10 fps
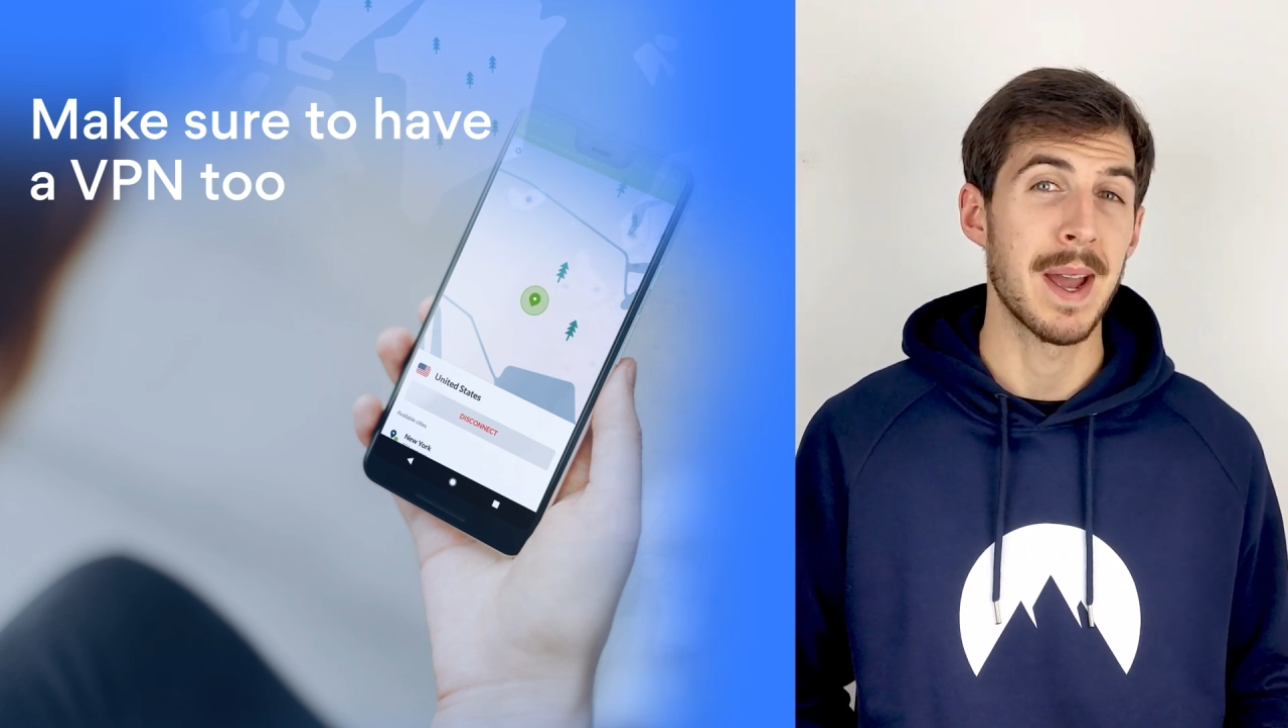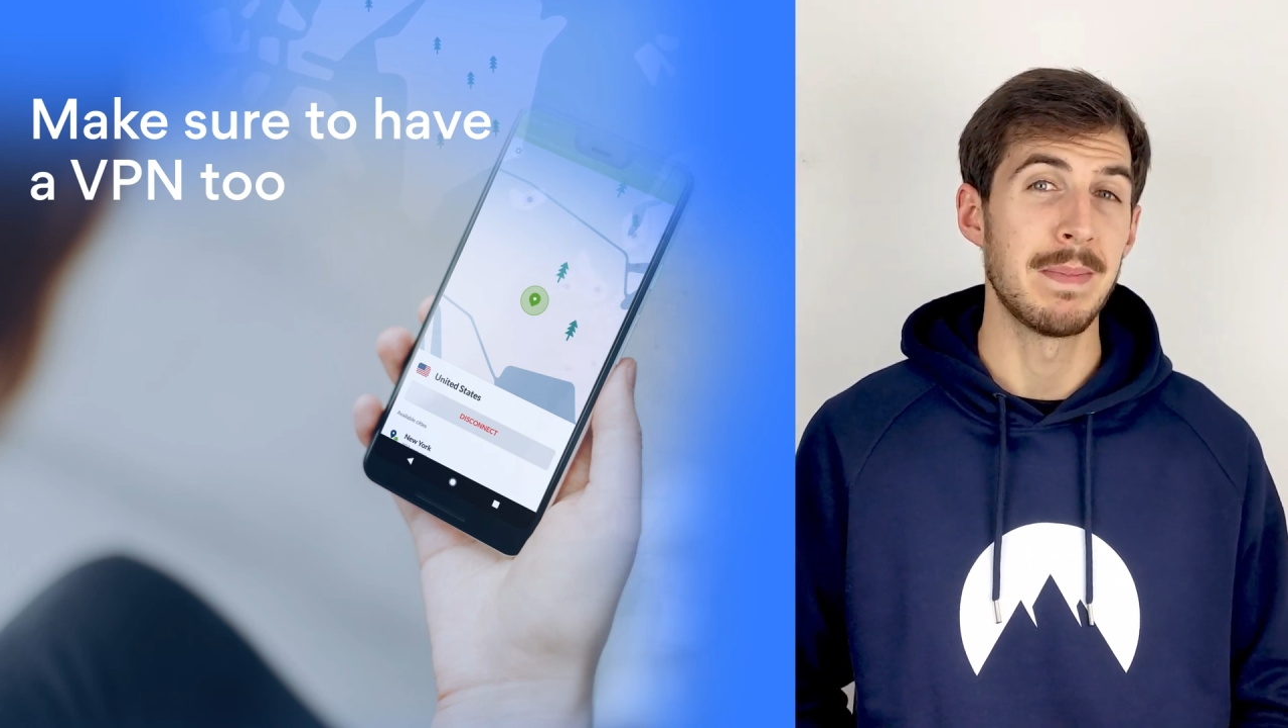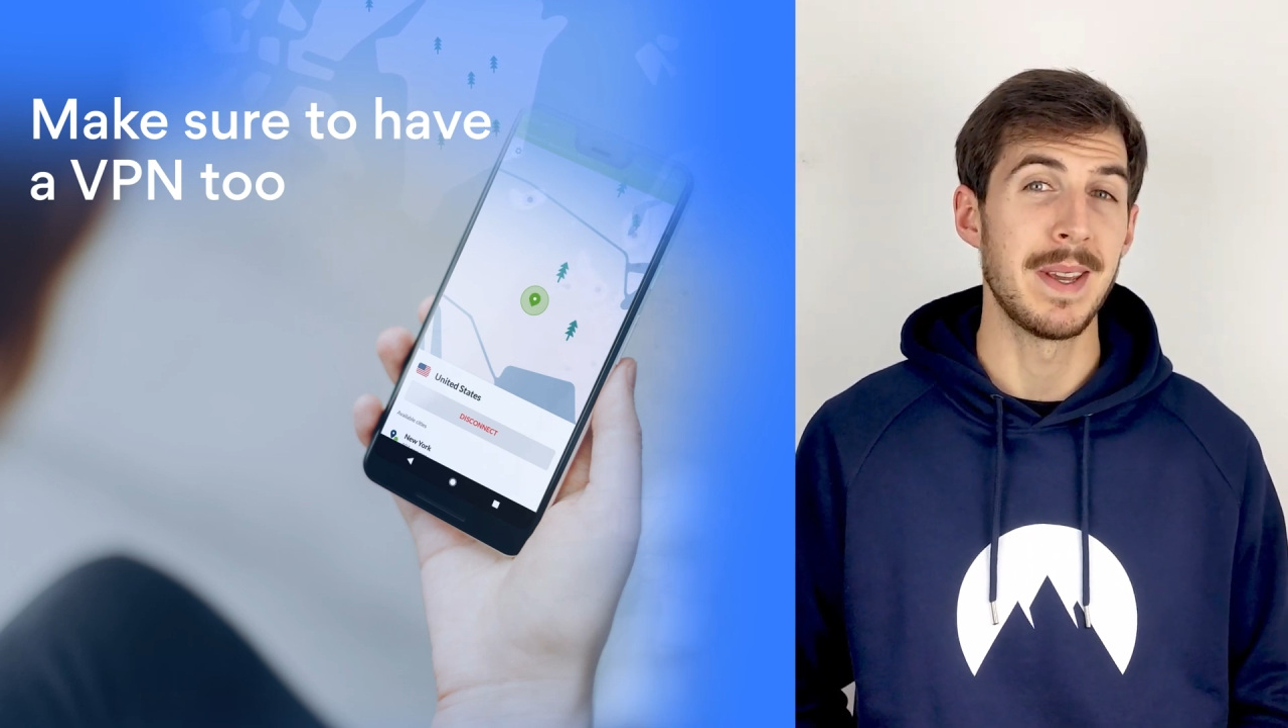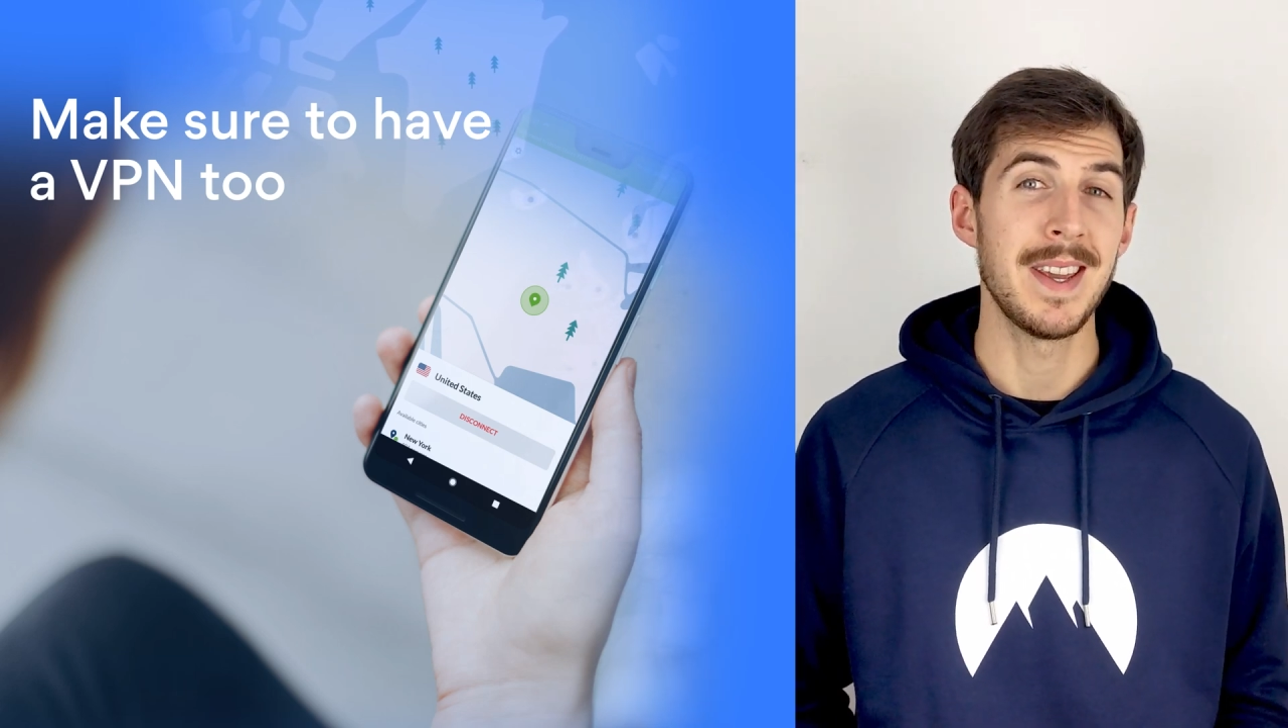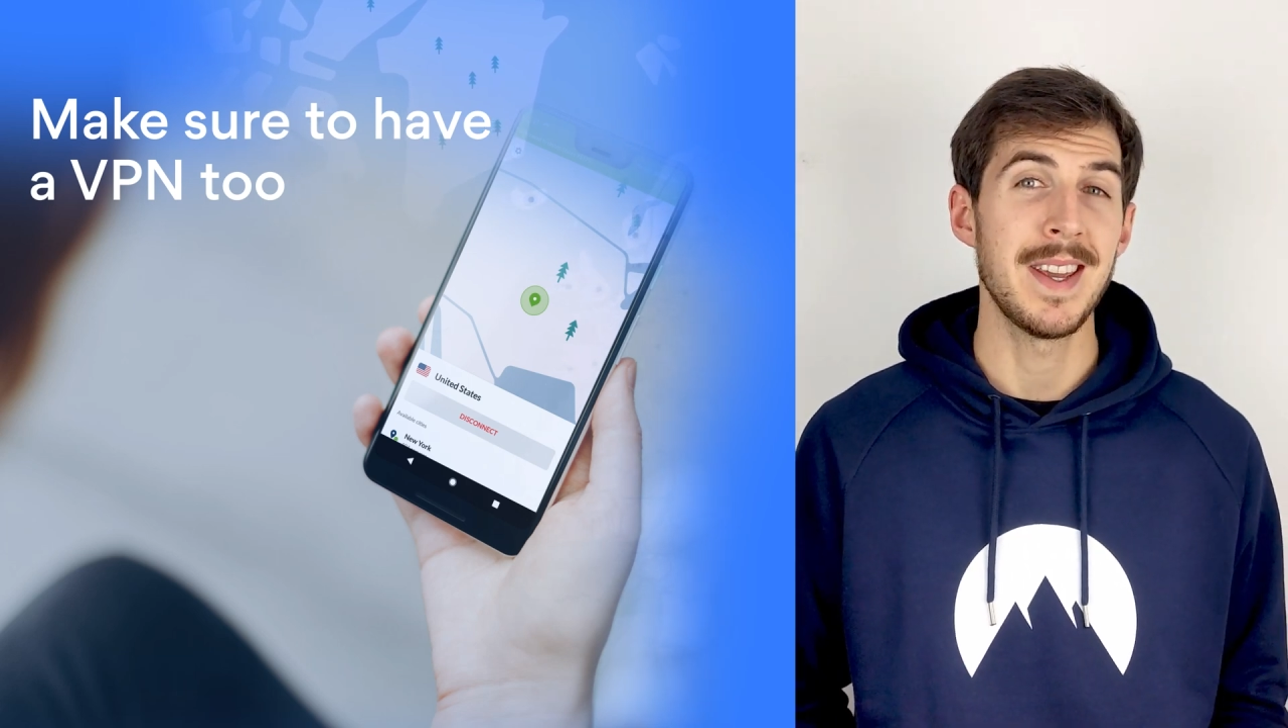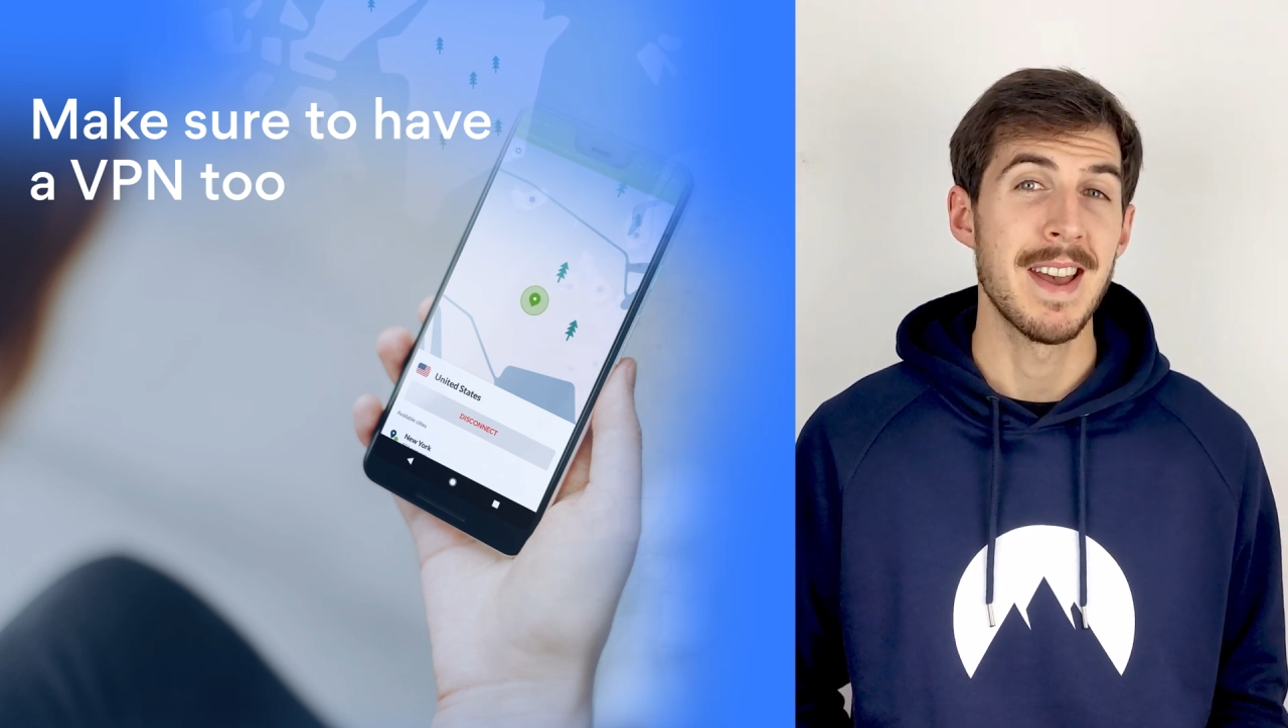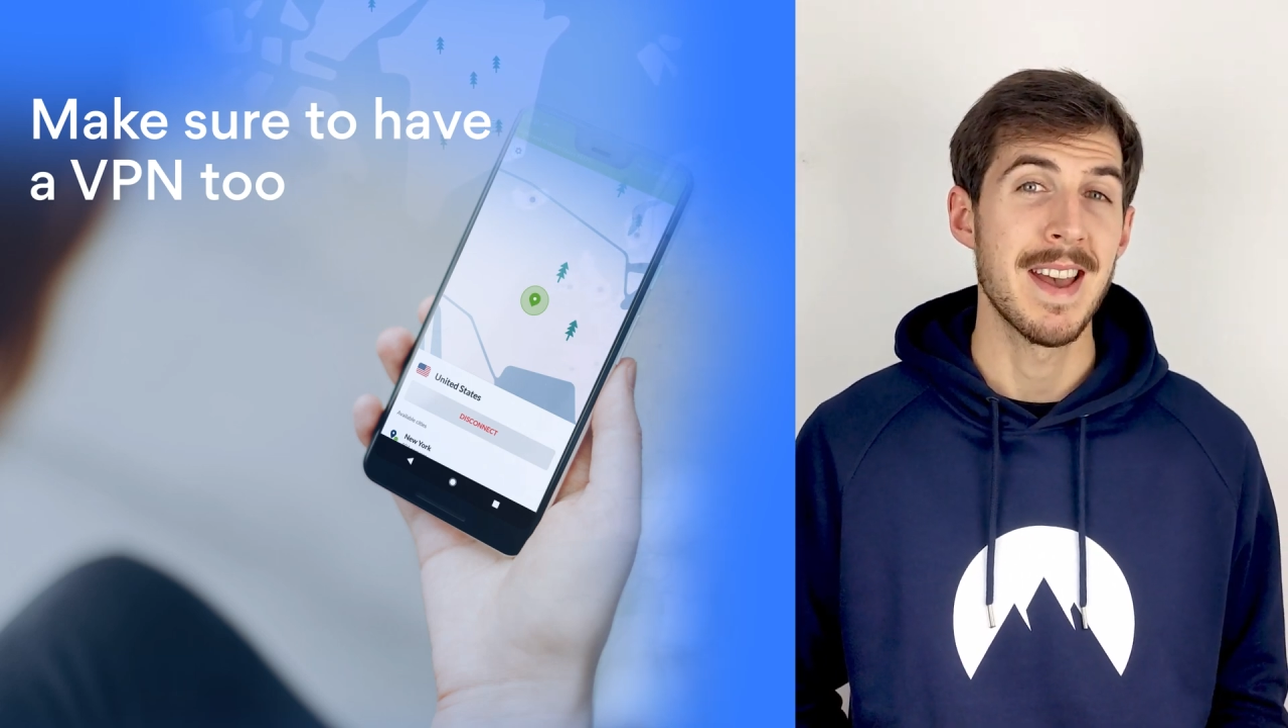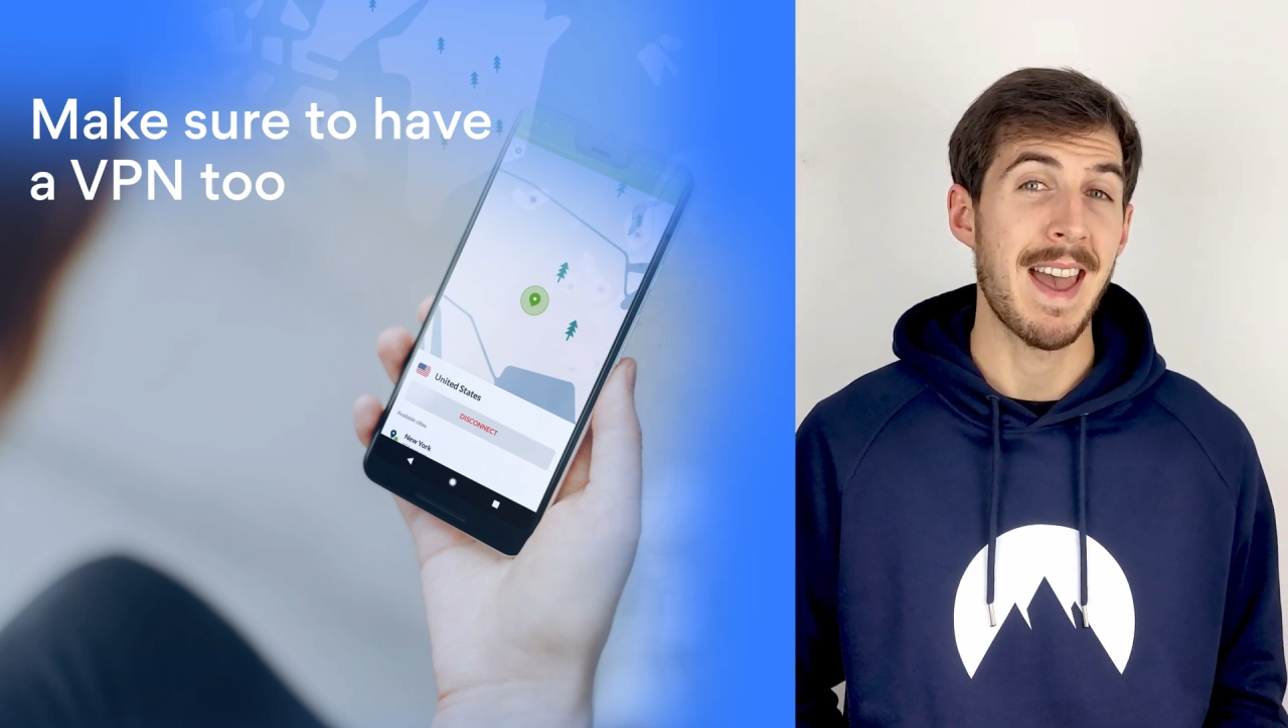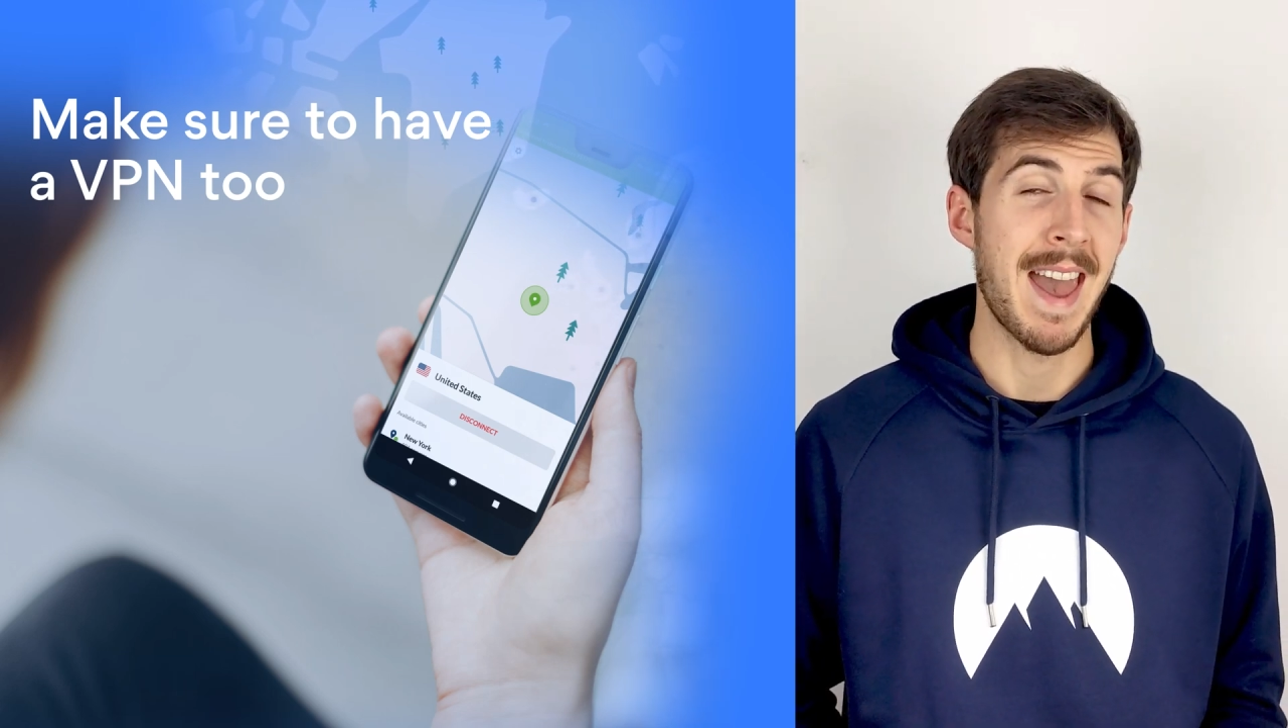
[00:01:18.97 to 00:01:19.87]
IP